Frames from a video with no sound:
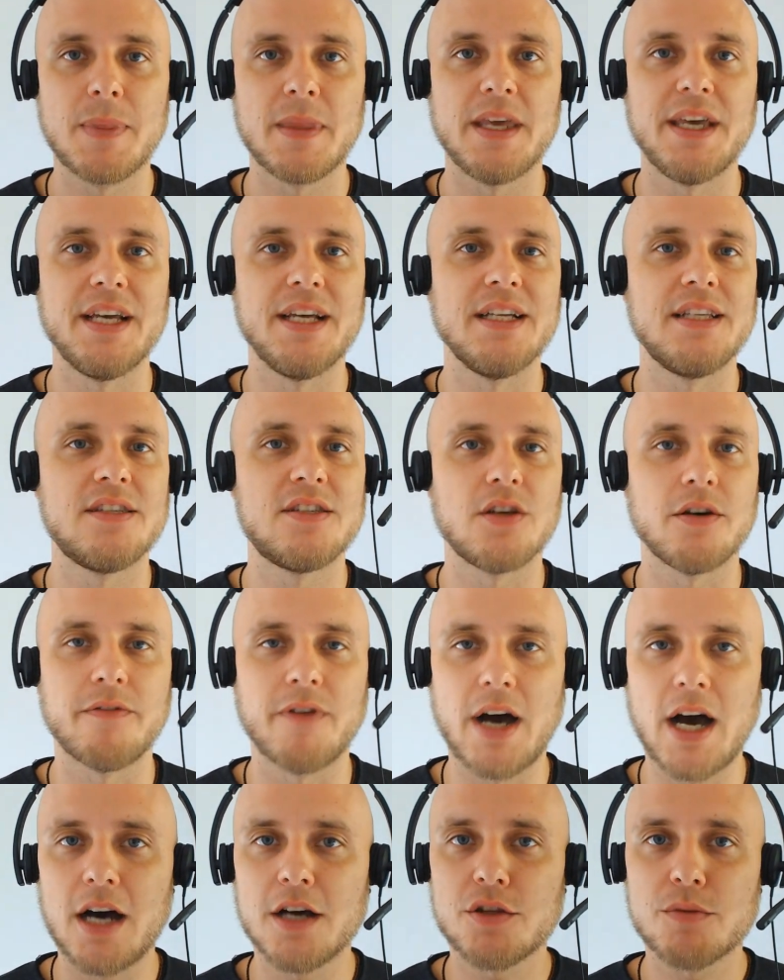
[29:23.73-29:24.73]
It's of
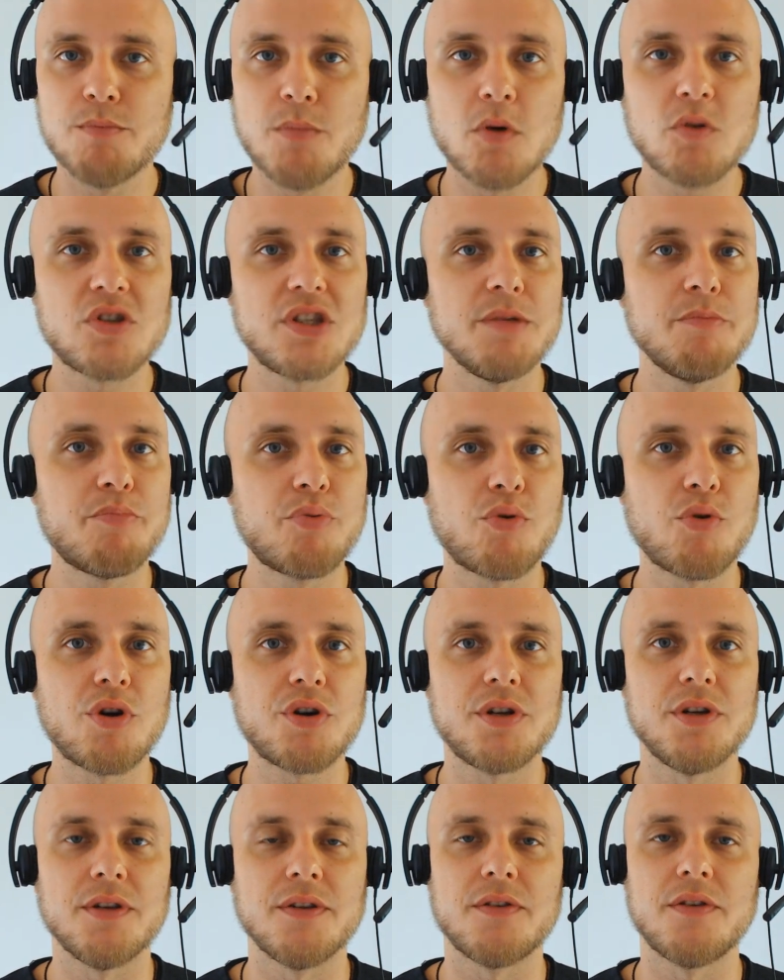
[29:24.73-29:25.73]
utmost
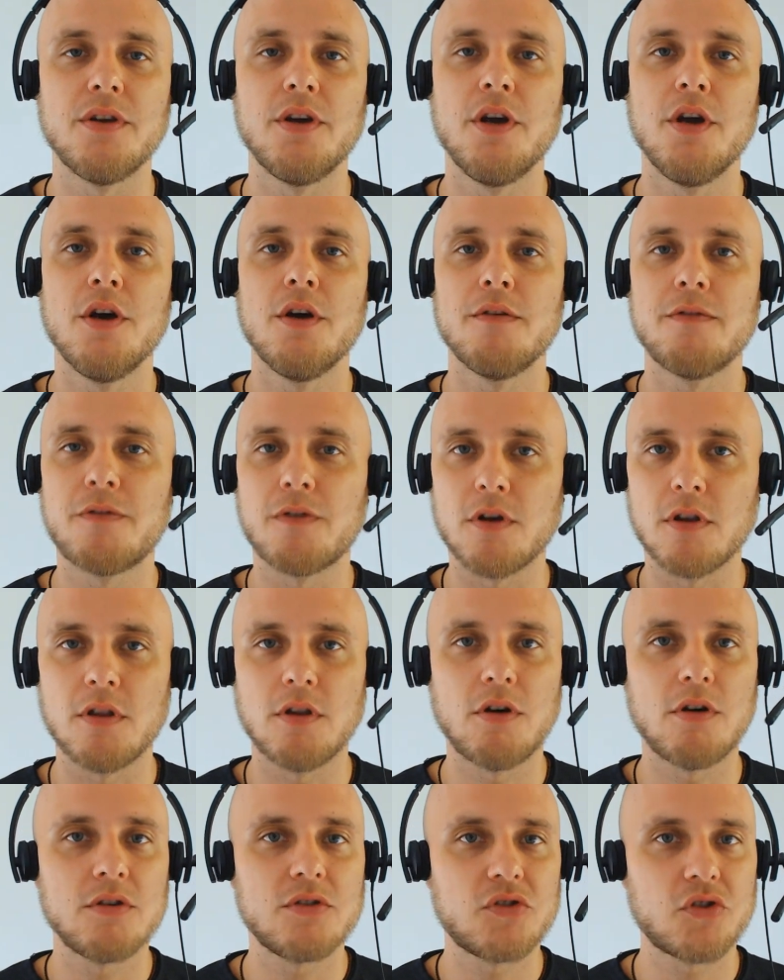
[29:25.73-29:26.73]
importance for a
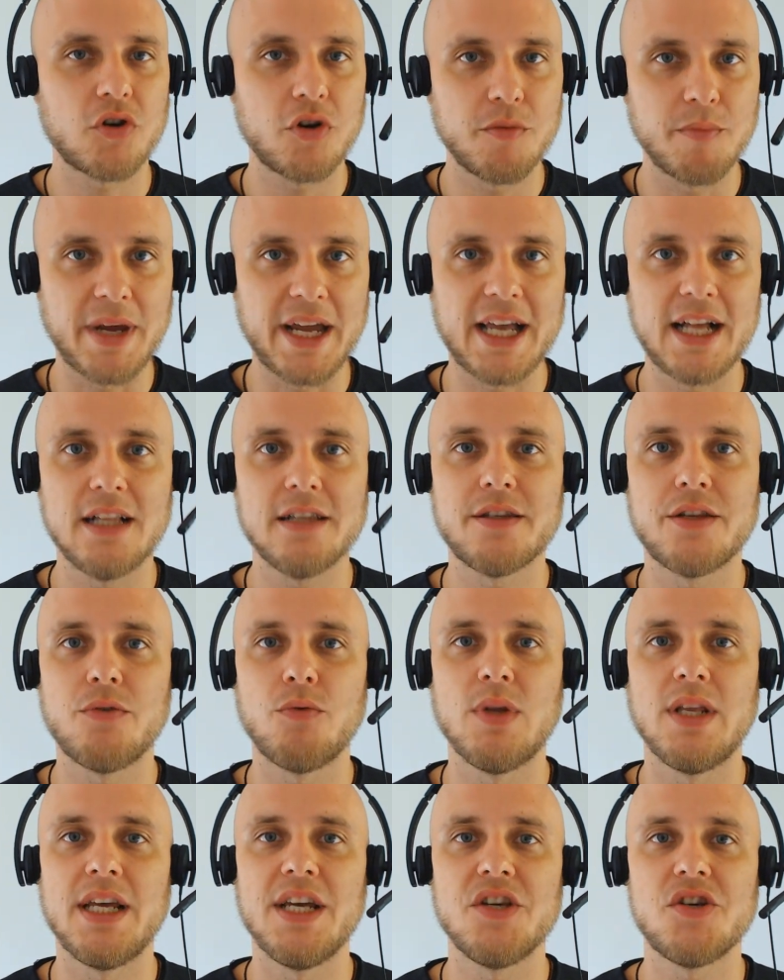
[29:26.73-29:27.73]
long-term healthy
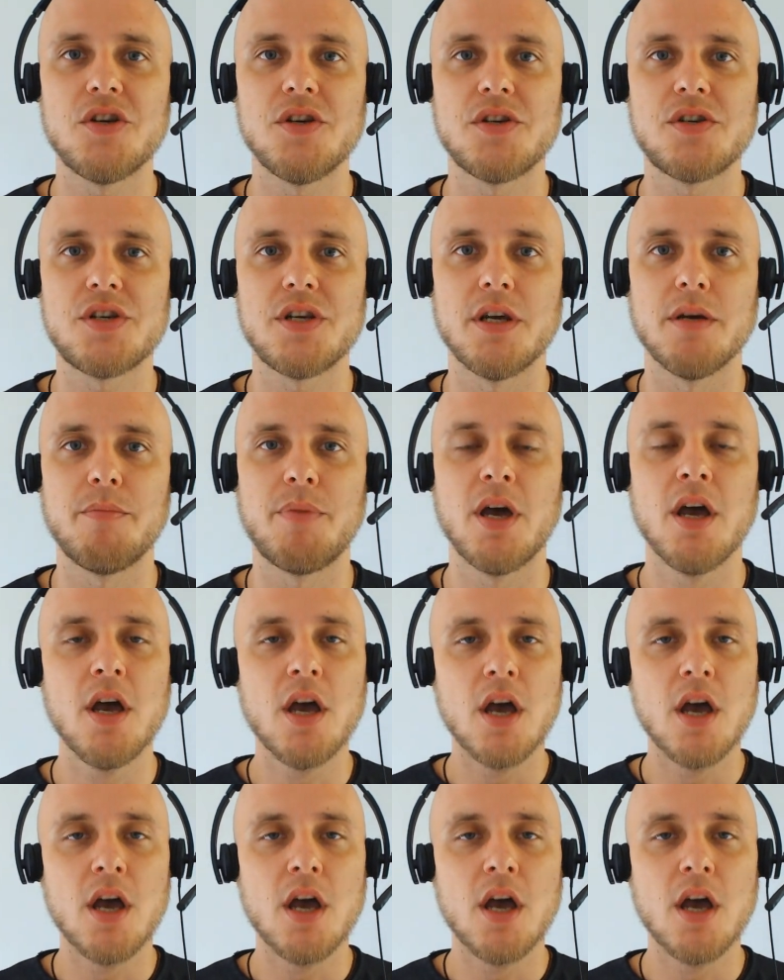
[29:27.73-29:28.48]
relationship.